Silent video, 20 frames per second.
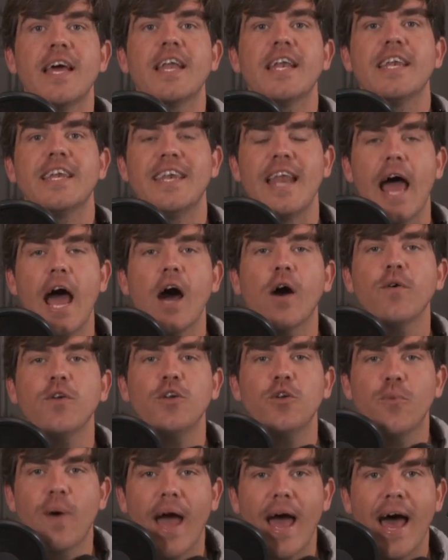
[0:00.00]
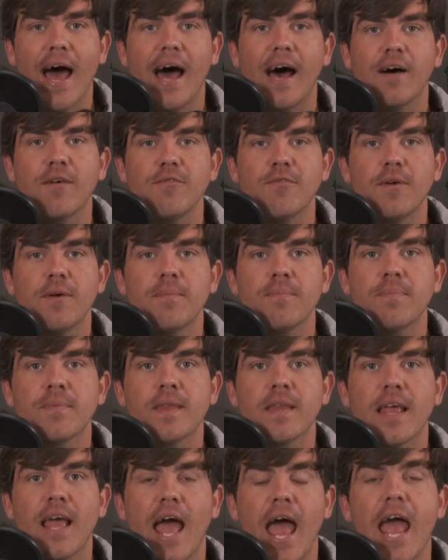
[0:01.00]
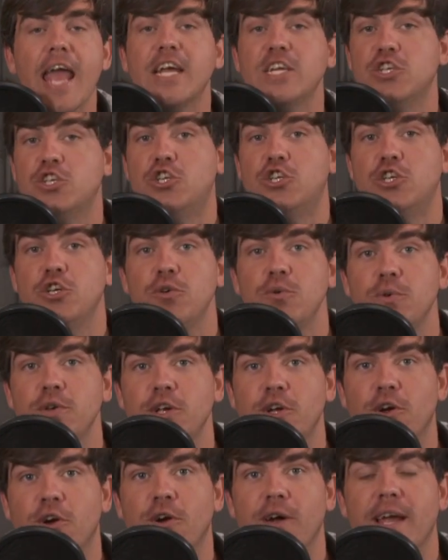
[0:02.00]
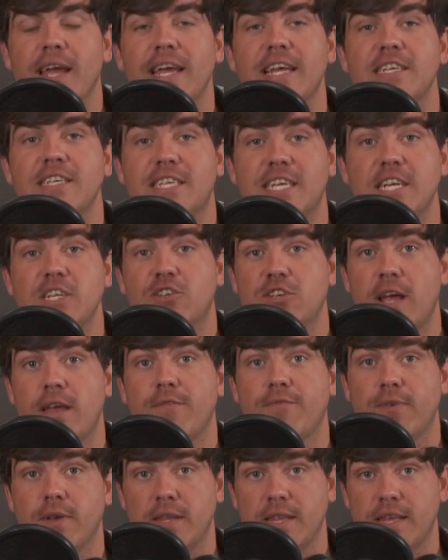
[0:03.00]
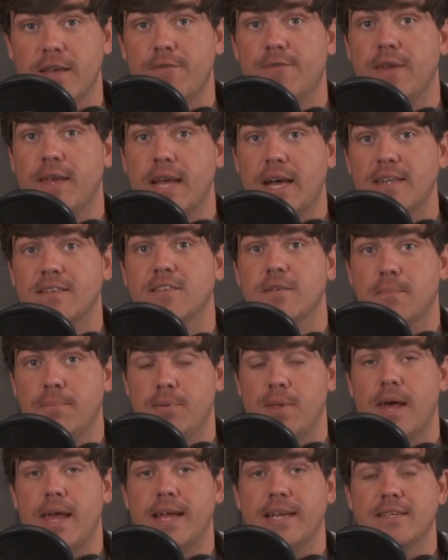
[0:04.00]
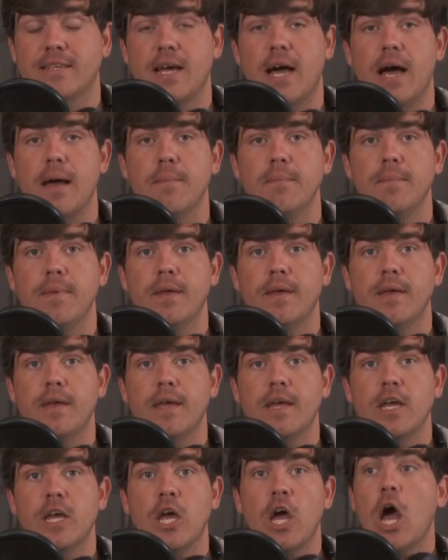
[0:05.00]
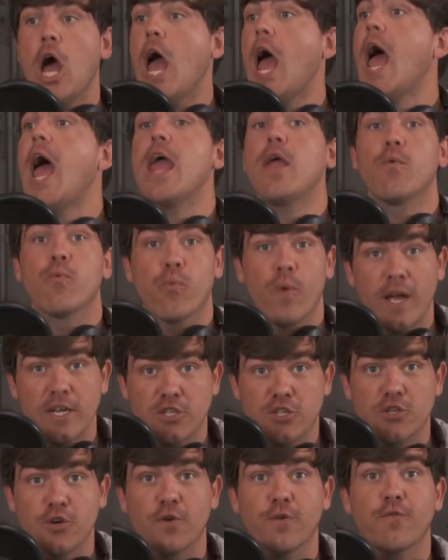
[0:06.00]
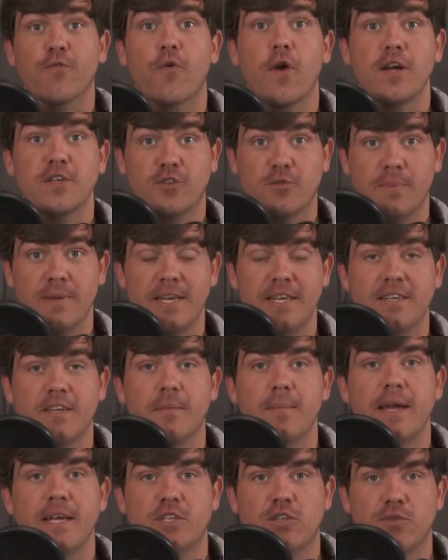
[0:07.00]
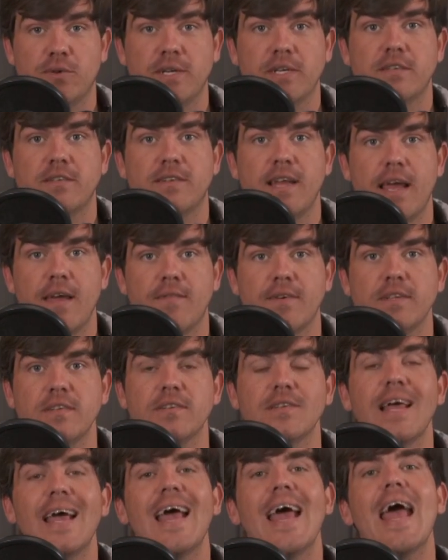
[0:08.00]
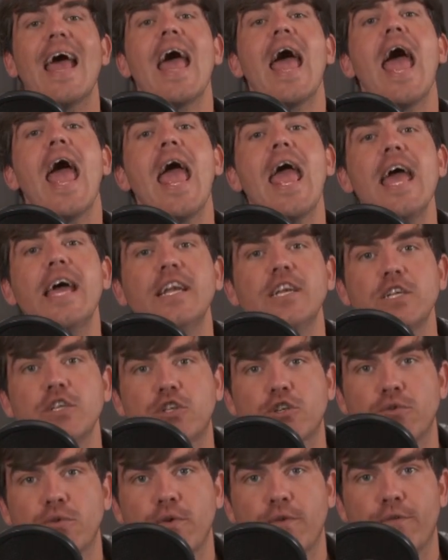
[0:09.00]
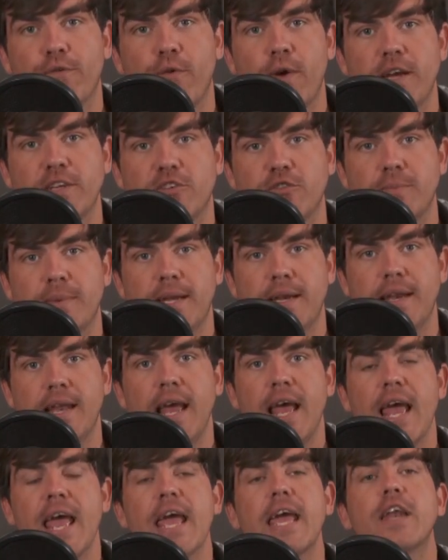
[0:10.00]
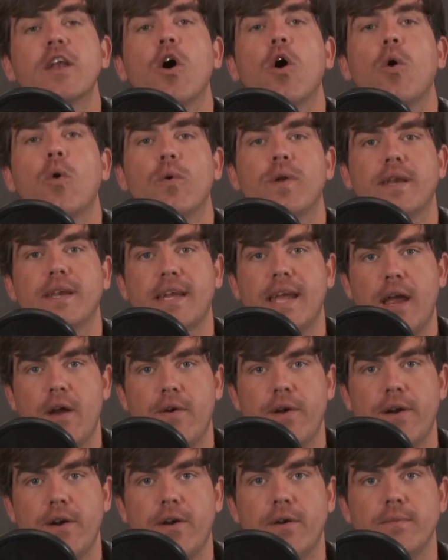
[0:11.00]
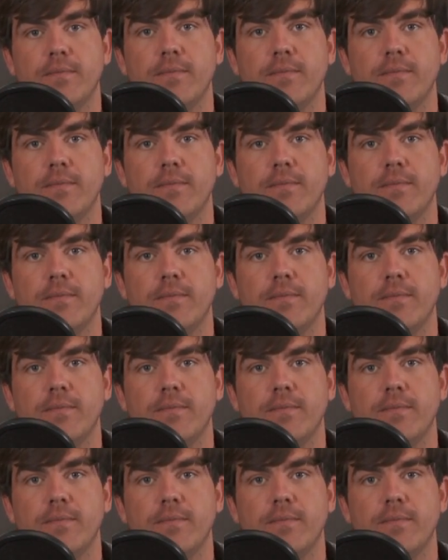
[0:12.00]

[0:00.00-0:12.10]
Now you have a junior in TJ Finley if he got some playing time, a redshirt freshman in Demetrius Davis, and a true freshman in Holden Gariner.